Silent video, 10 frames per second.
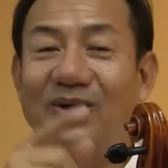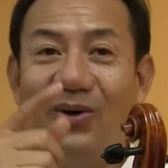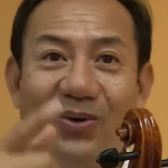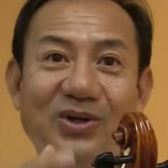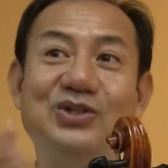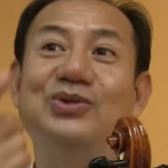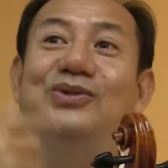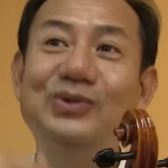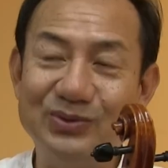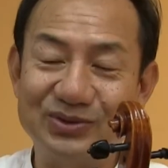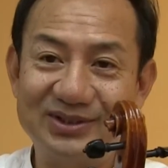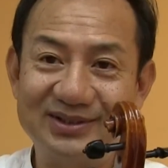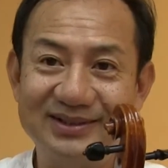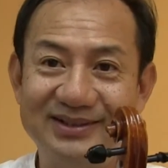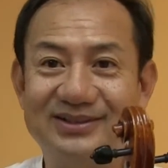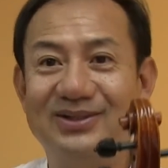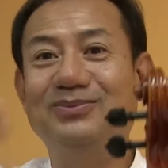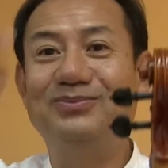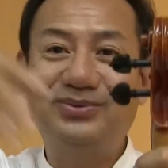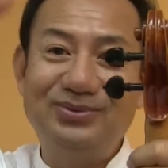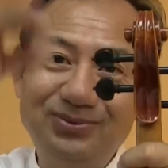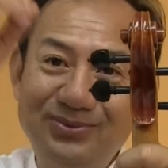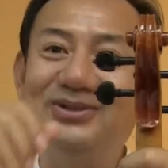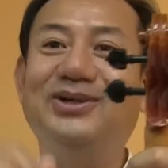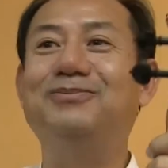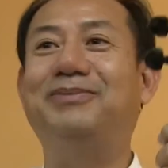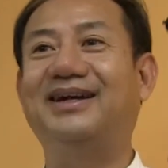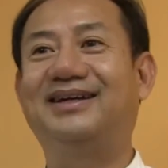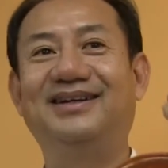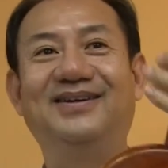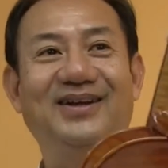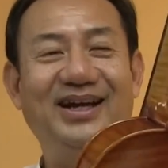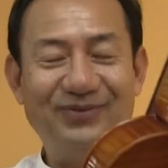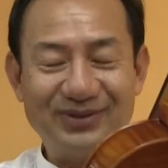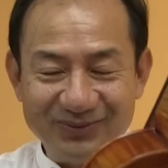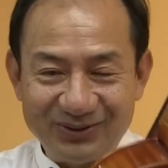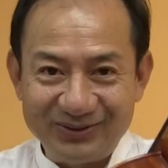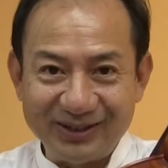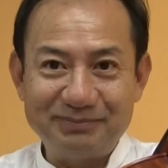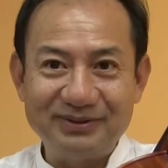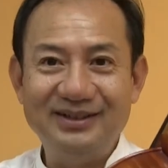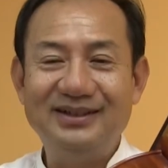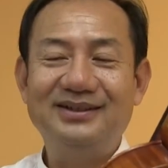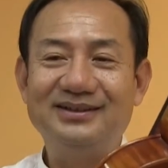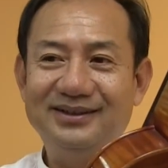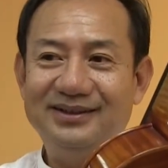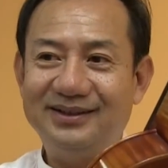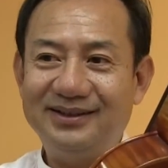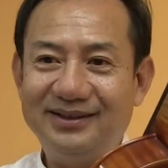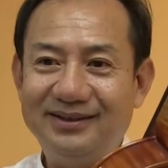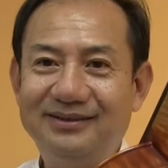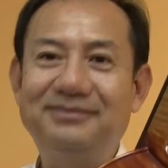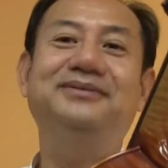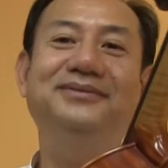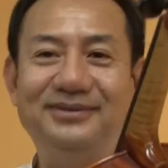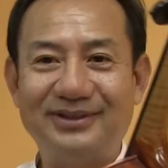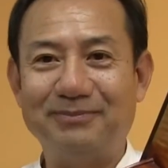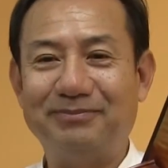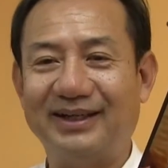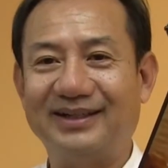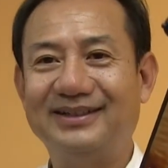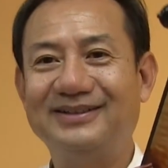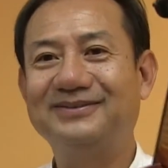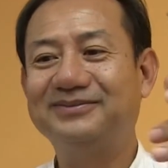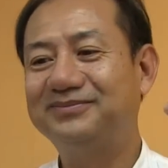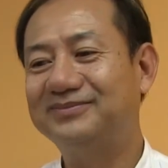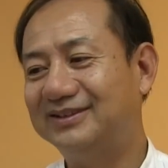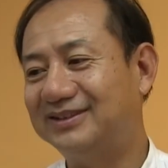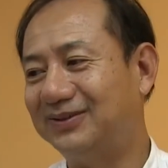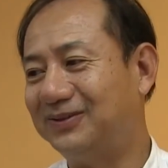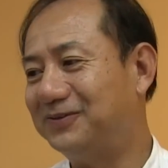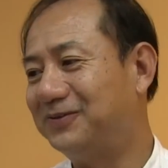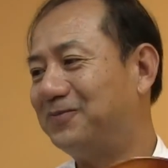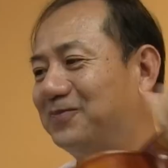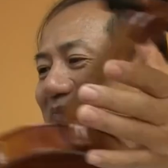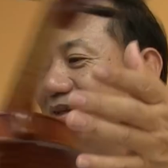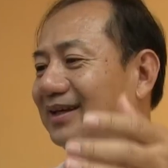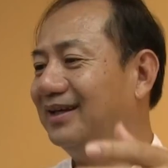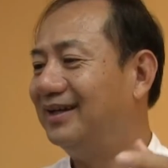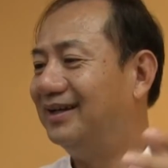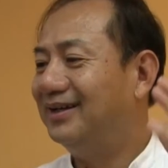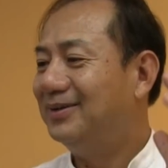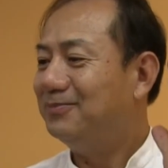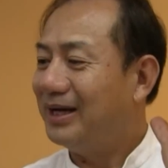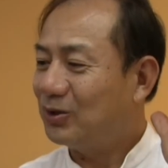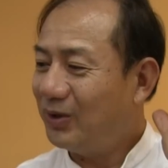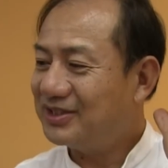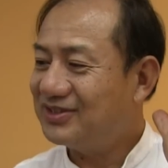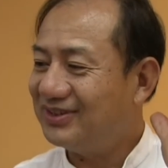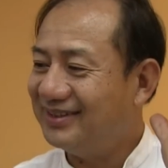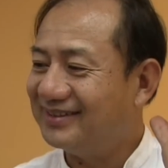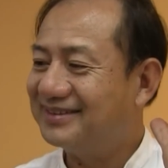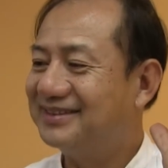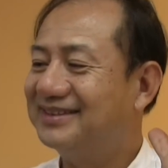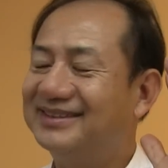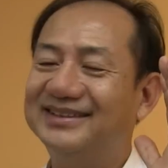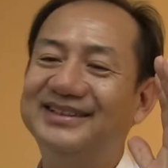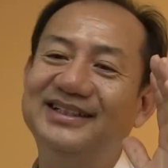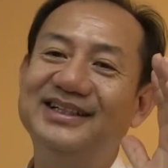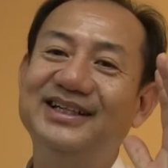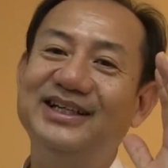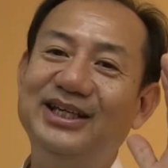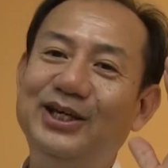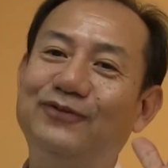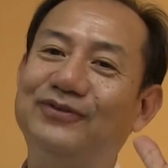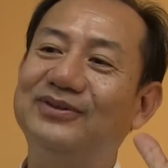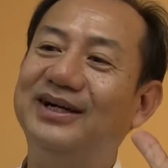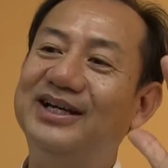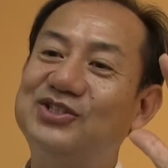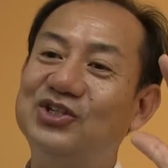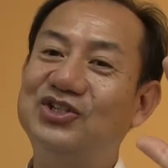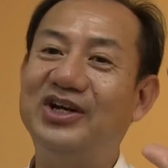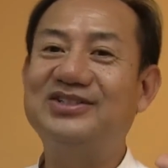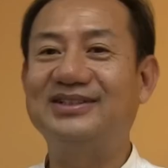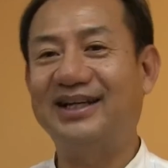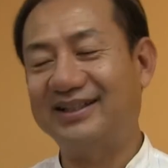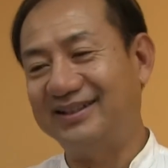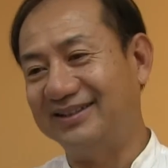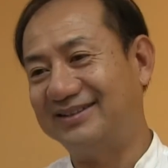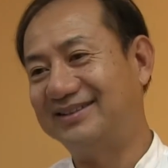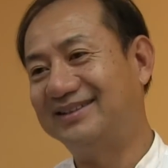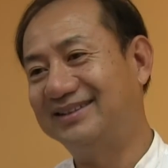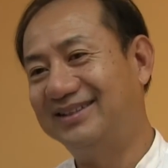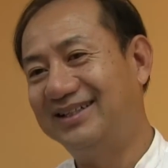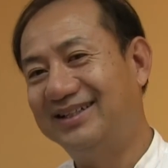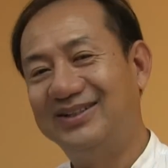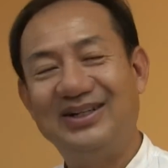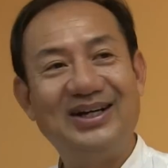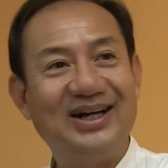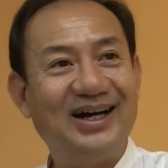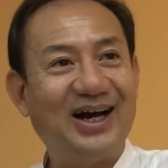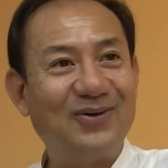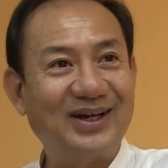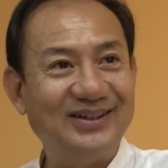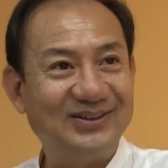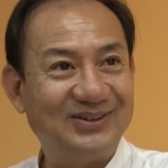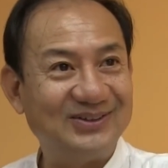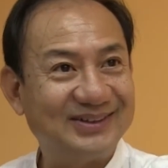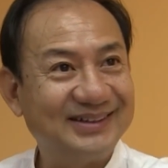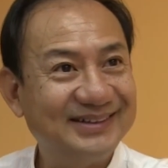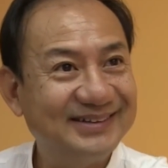Or too loose, it's going back. Every time you tune up, come back. So, my question is, if a situation like this, how can you do it?